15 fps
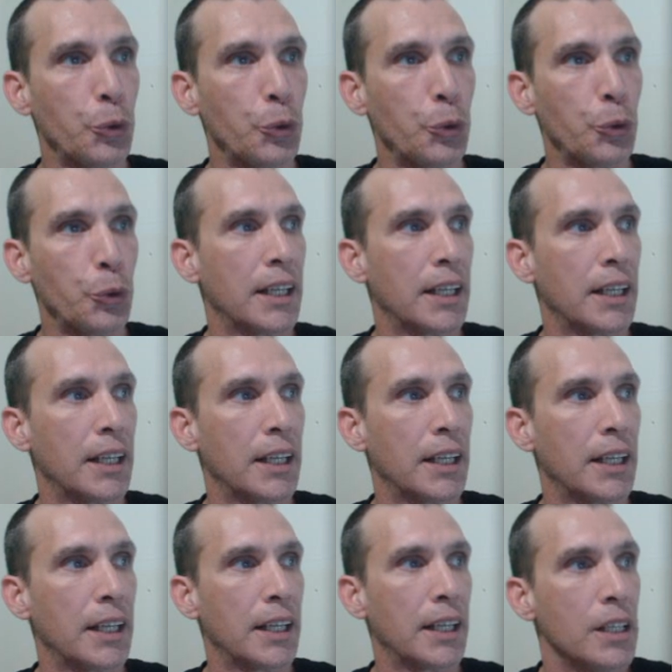during that
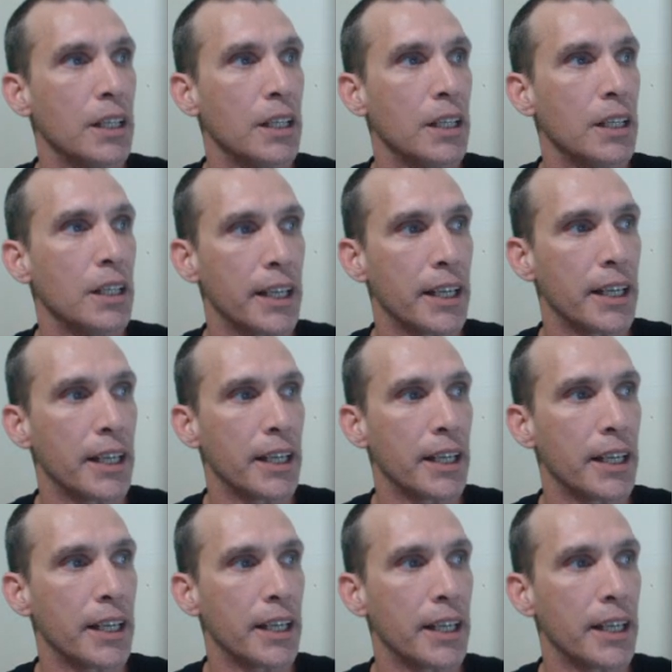time that we
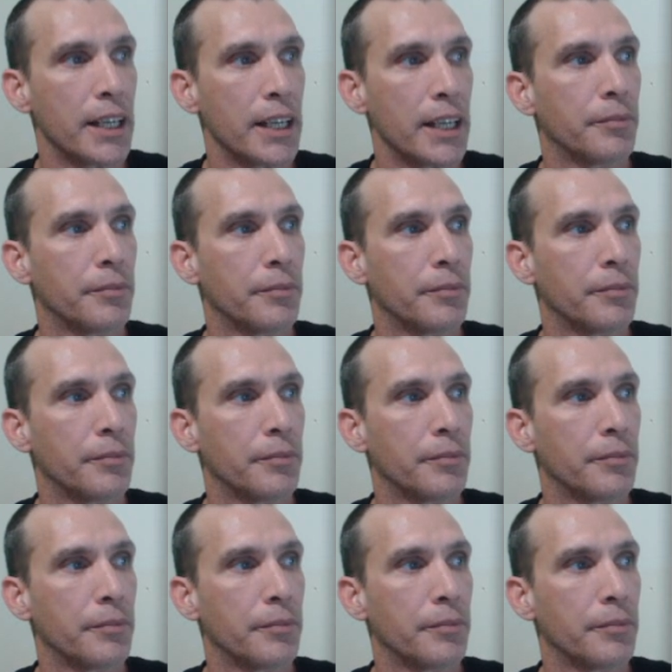were running it.